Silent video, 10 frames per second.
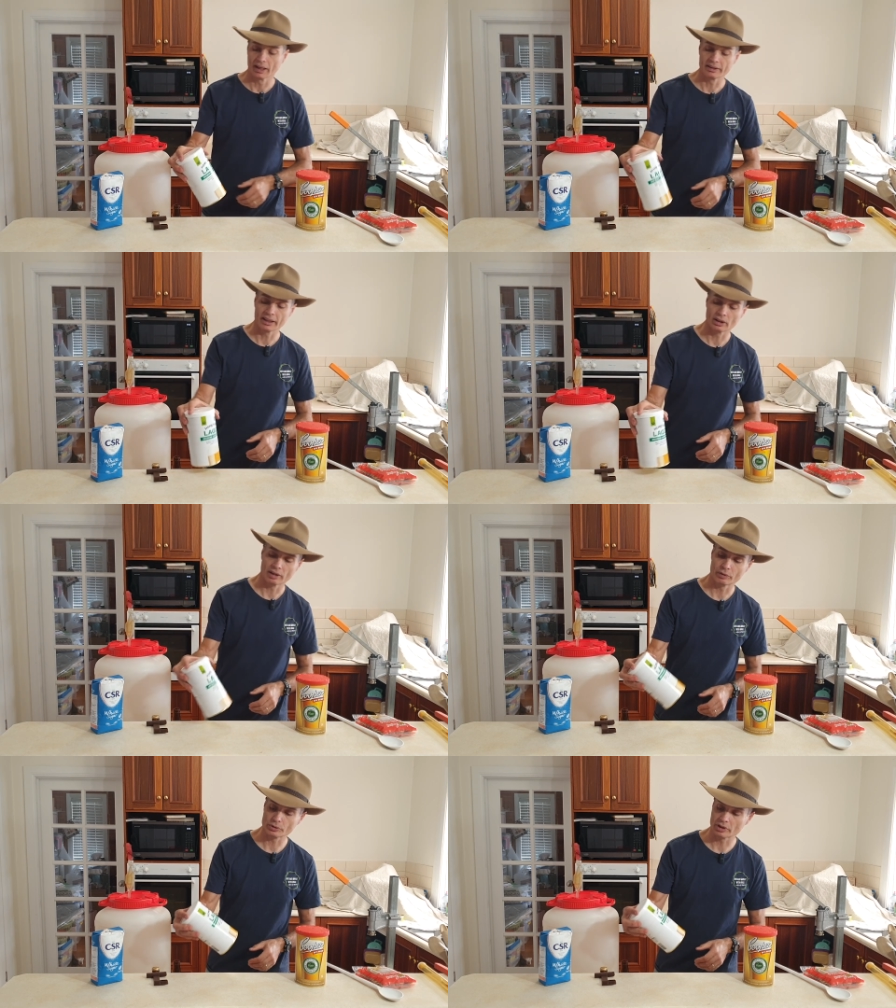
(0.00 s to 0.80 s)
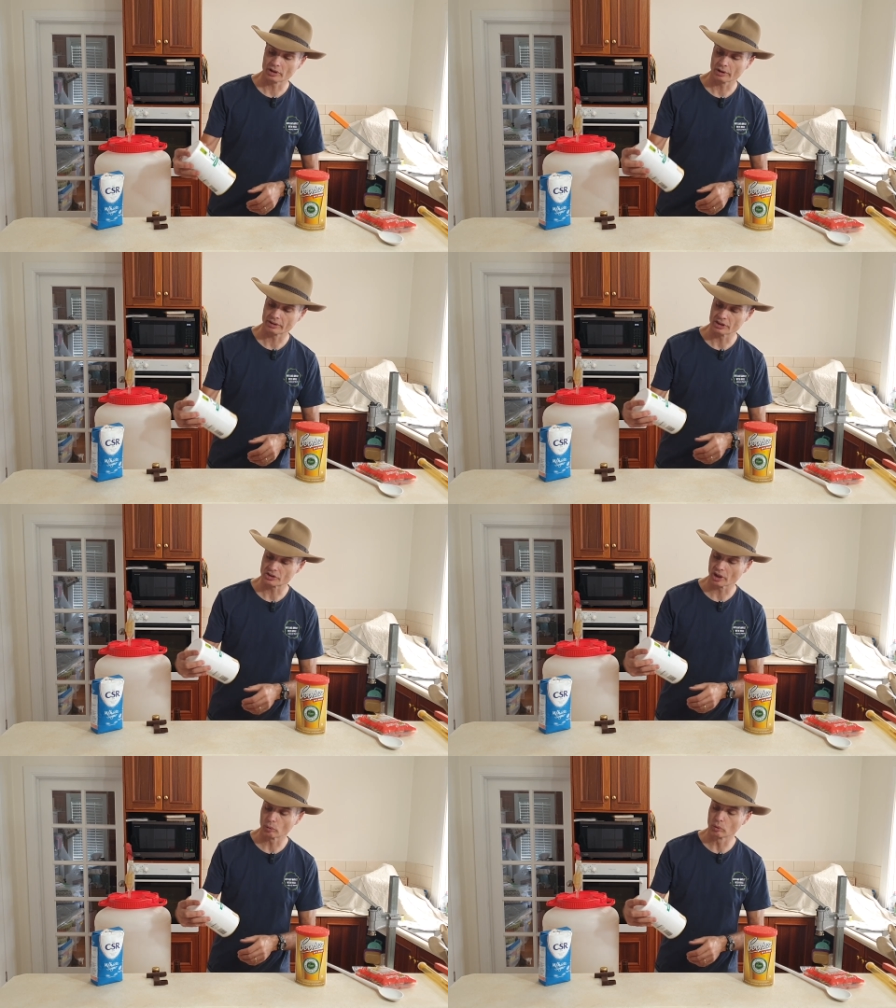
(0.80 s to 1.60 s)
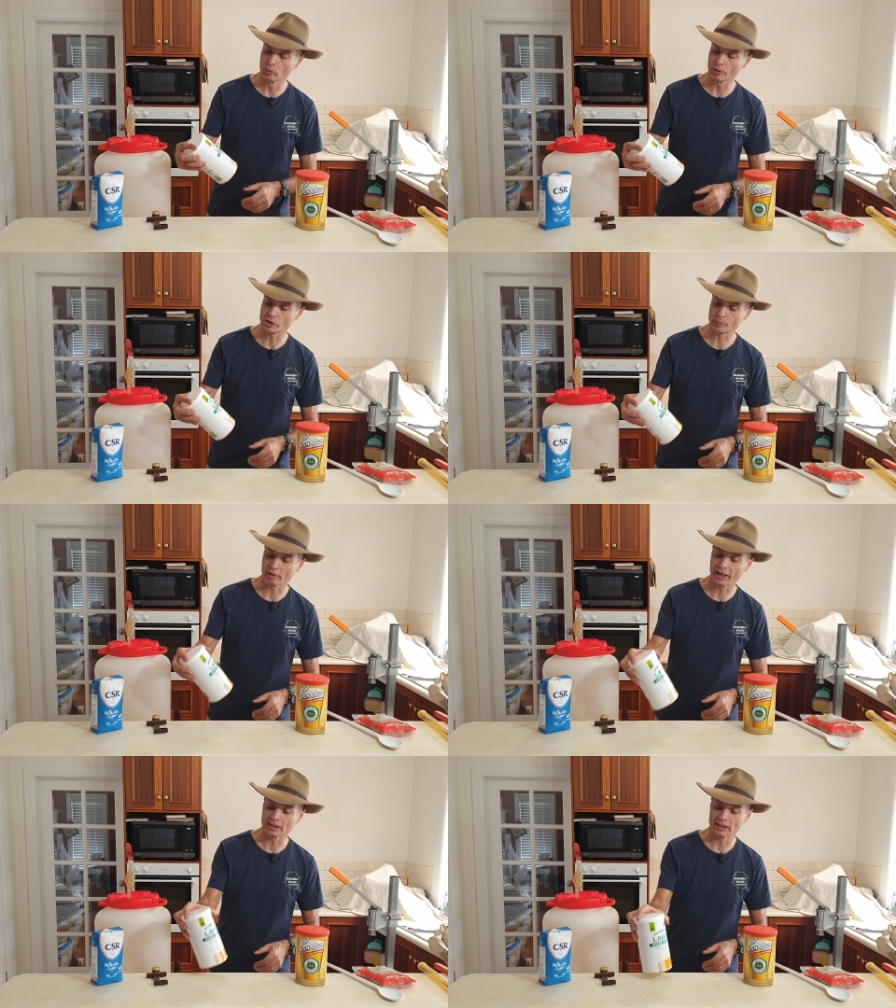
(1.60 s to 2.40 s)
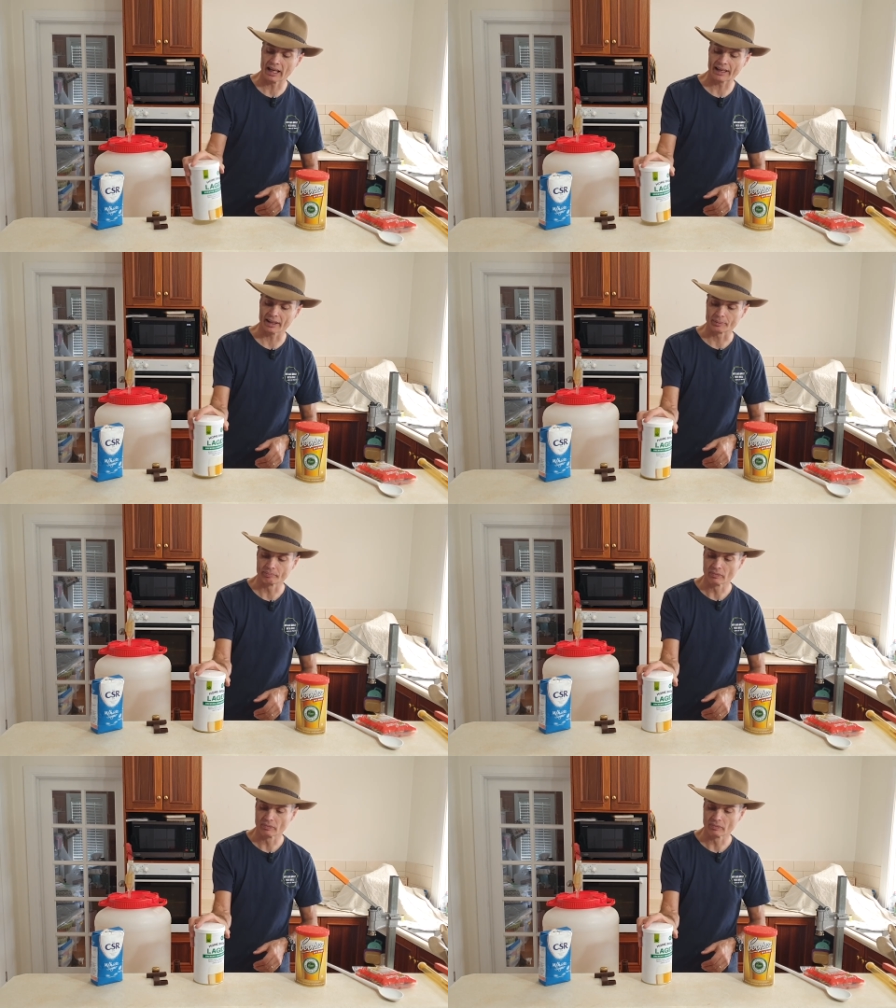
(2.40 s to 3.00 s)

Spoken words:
And then I've also got this Woolworths brand lager.